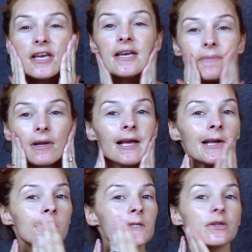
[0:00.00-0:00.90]
in
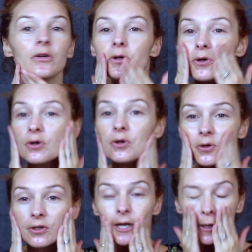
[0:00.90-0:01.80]
place
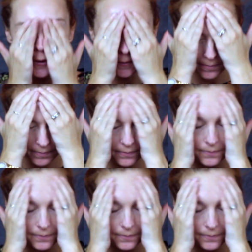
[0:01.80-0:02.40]
all day long.